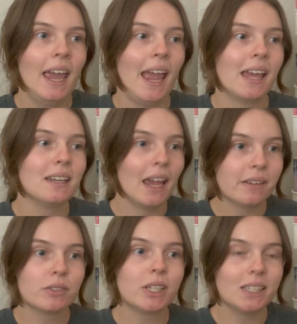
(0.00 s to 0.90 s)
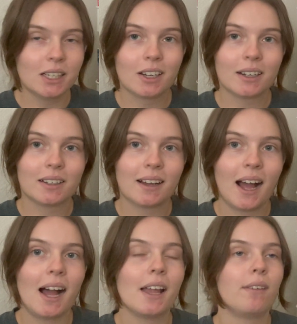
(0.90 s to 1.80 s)
And every year
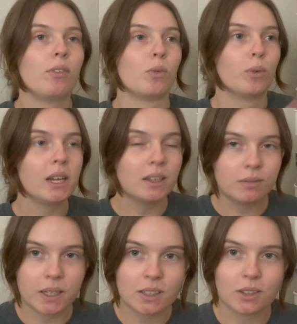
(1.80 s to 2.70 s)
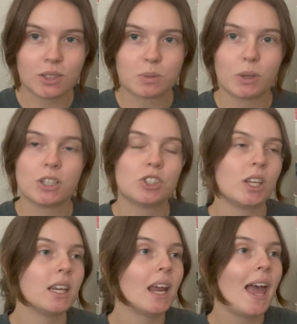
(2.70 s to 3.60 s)
I've reinvented this
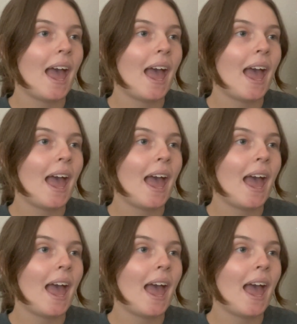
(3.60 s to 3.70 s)
spreadsheet,